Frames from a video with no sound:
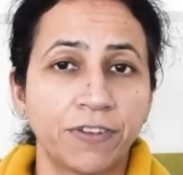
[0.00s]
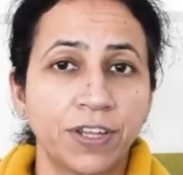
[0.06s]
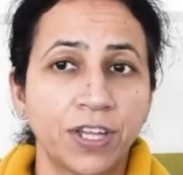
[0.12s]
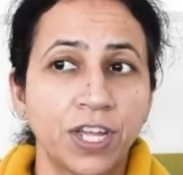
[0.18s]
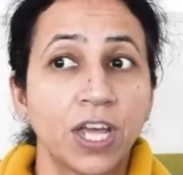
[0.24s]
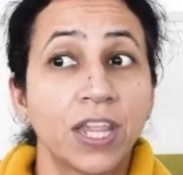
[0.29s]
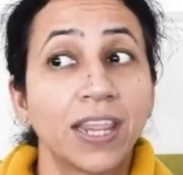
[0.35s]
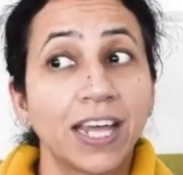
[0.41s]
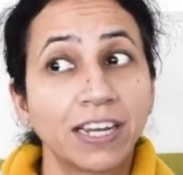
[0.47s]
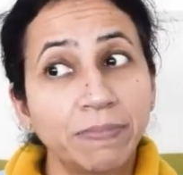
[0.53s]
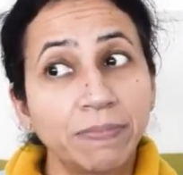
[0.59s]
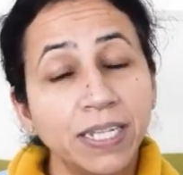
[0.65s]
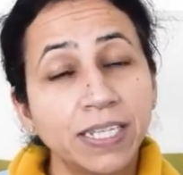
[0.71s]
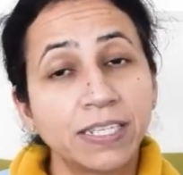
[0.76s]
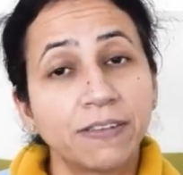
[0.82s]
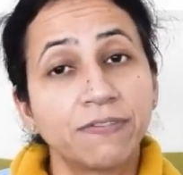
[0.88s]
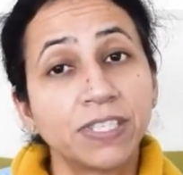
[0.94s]
that means
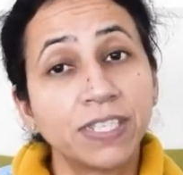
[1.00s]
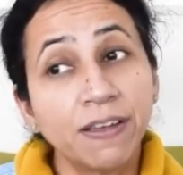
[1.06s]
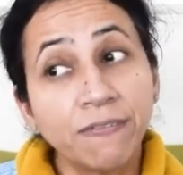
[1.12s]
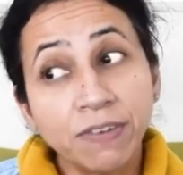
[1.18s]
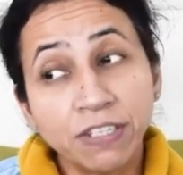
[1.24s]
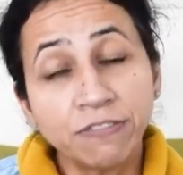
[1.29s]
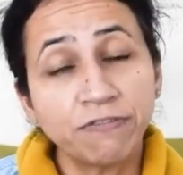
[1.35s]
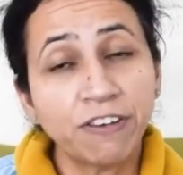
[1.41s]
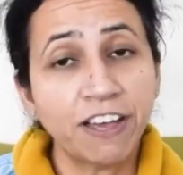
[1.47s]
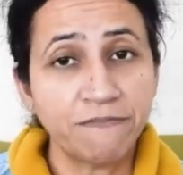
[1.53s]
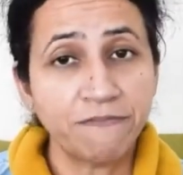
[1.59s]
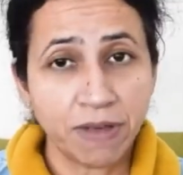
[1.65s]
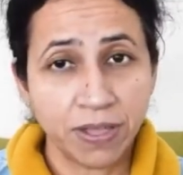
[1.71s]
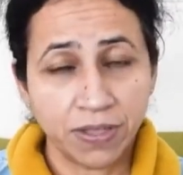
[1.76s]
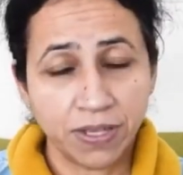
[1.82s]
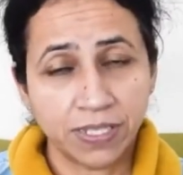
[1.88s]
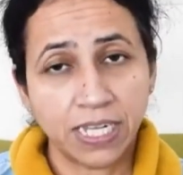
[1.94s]
if 75
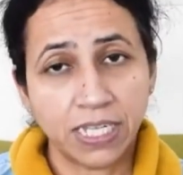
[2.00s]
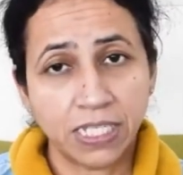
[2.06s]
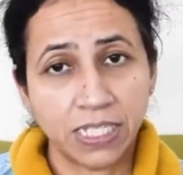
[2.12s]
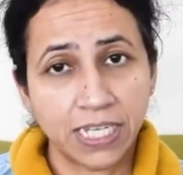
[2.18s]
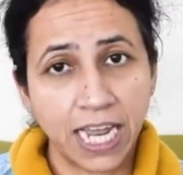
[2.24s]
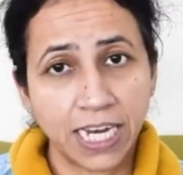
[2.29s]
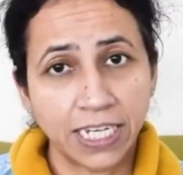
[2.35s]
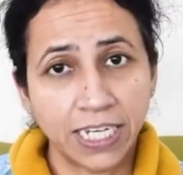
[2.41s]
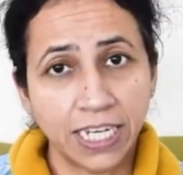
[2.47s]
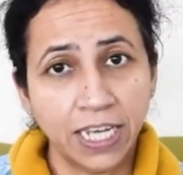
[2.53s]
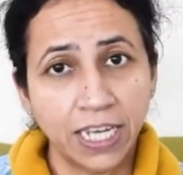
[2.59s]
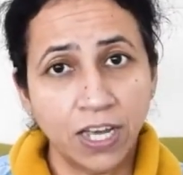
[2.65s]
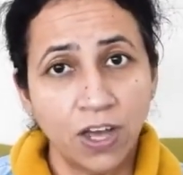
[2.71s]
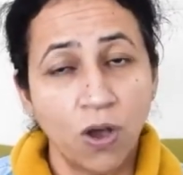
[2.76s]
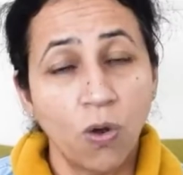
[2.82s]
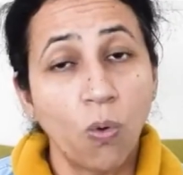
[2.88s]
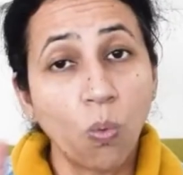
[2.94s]
mothers are standing,
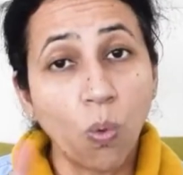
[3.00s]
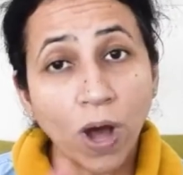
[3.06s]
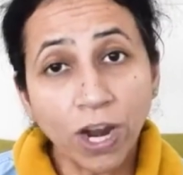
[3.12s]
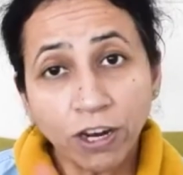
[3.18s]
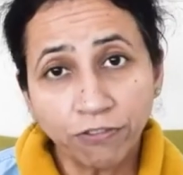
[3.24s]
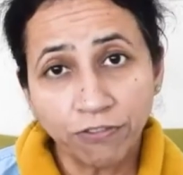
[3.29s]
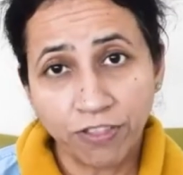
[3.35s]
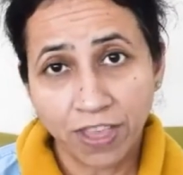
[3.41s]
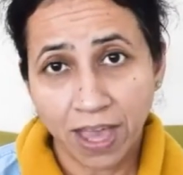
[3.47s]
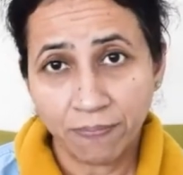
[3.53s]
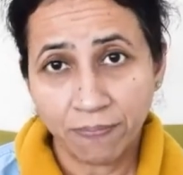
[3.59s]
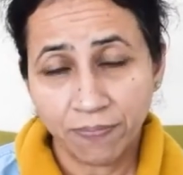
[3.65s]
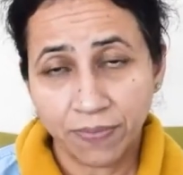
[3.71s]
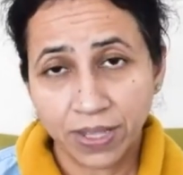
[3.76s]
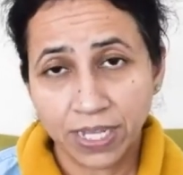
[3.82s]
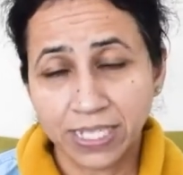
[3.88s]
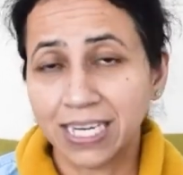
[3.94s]
one of them
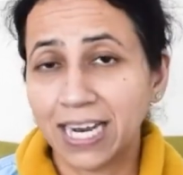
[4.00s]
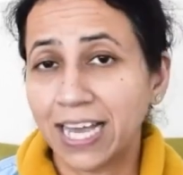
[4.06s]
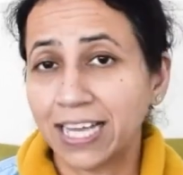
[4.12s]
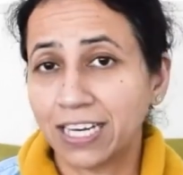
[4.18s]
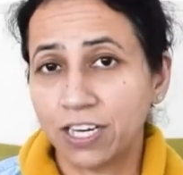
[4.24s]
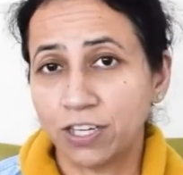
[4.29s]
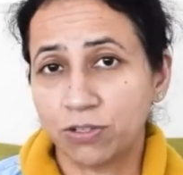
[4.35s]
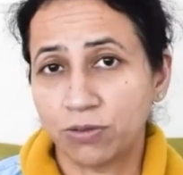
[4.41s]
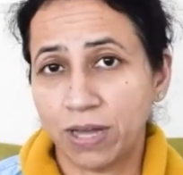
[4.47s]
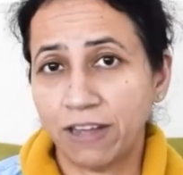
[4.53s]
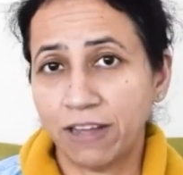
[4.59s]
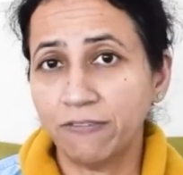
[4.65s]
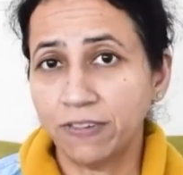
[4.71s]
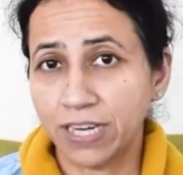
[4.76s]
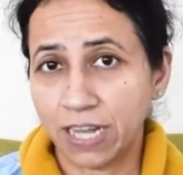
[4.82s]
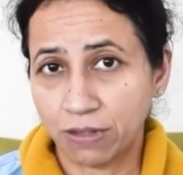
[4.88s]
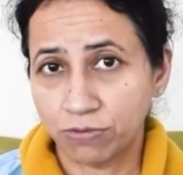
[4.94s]
is likely to have
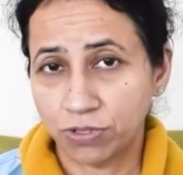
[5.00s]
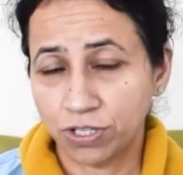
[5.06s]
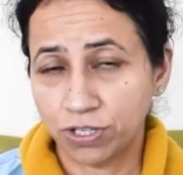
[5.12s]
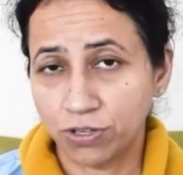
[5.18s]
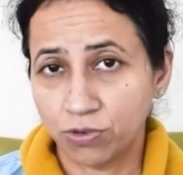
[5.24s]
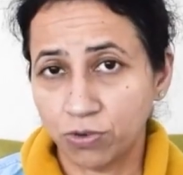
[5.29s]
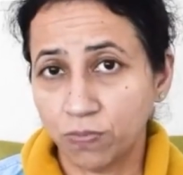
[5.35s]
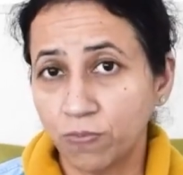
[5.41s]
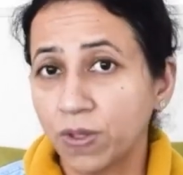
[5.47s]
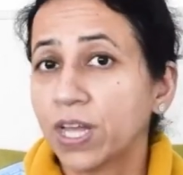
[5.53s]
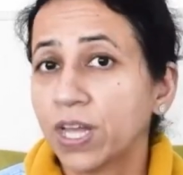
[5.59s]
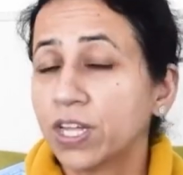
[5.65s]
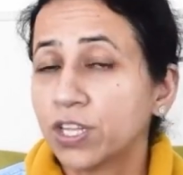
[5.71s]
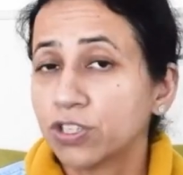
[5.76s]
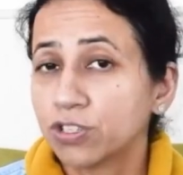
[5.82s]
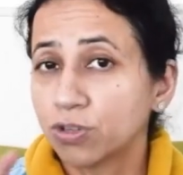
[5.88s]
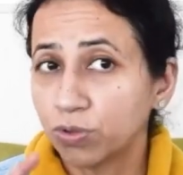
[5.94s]
Down syndrome.
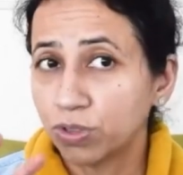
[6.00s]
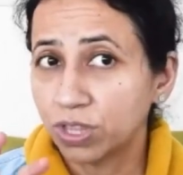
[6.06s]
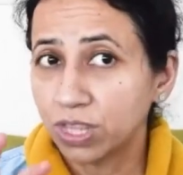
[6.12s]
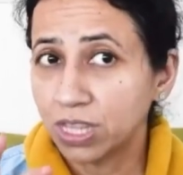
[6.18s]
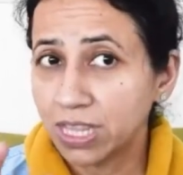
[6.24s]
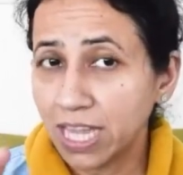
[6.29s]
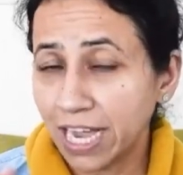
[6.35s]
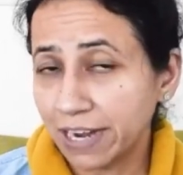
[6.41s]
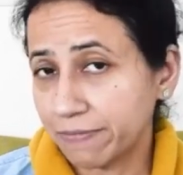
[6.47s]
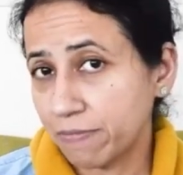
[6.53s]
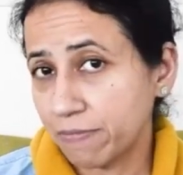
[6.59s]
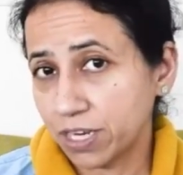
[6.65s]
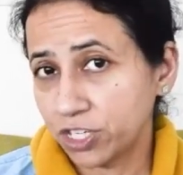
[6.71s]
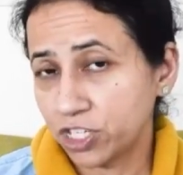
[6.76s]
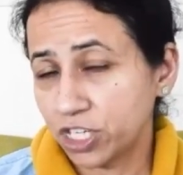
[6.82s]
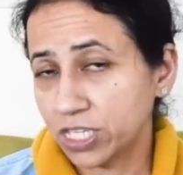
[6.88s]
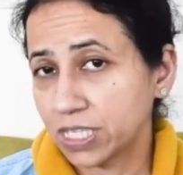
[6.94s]
So that much
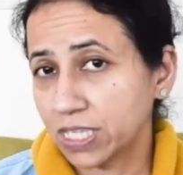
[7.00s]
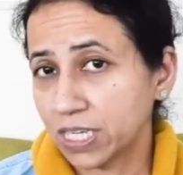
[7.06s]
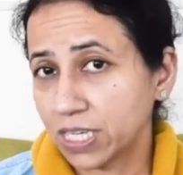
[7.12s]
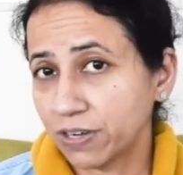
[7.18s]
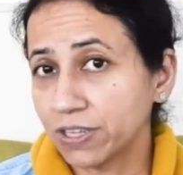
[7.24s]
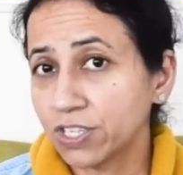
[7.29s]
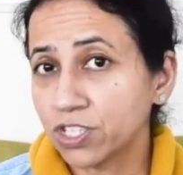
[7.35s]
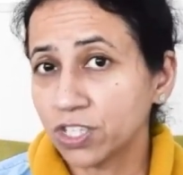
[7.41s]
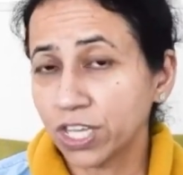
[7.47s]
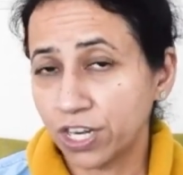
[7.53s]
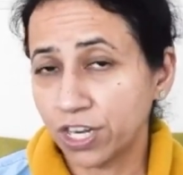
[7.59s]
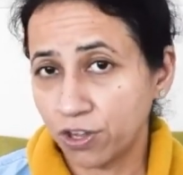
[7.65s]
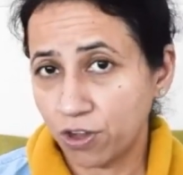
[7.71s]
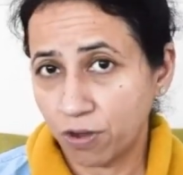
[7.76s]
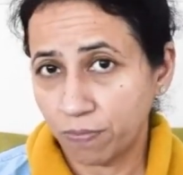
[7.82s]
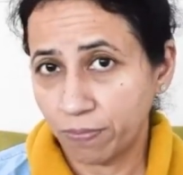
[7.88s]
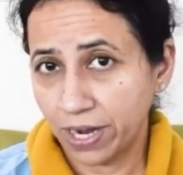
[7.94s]
is the risk in your
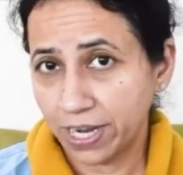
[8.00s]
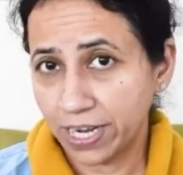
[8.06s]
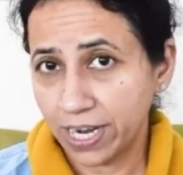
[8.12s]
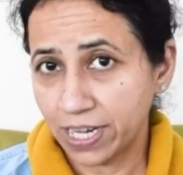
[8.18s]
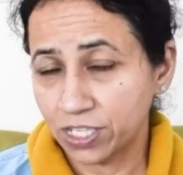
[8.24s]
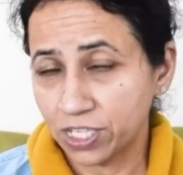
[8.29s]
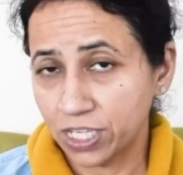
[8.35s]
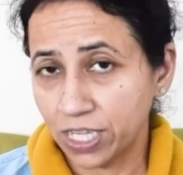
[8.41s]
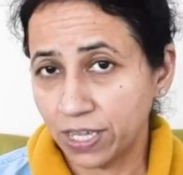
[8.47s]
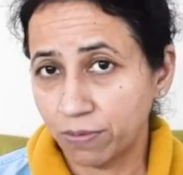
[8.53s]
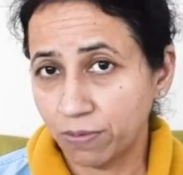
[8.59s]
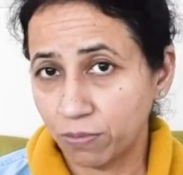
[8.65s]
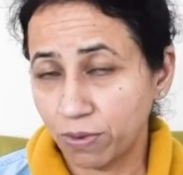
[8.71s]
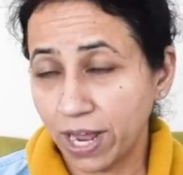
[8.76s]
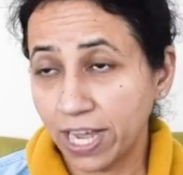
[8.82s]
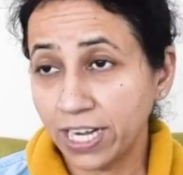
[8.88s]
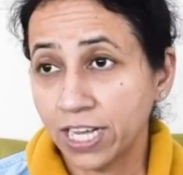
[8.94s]
pregnancy,
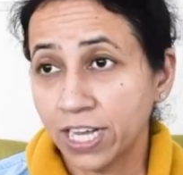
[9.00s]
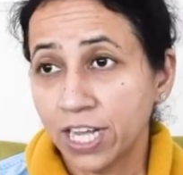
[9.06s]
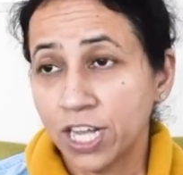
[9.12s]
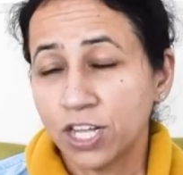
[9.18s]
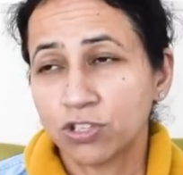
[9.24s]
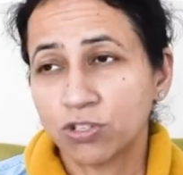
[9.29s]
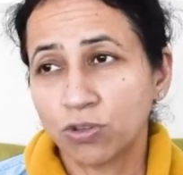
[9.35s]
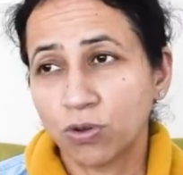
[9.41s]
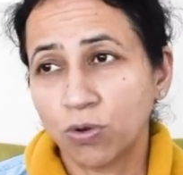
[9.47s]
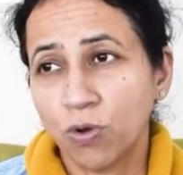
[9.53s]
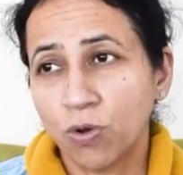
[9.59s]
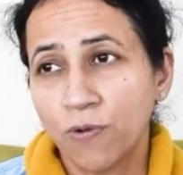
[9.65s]
right? So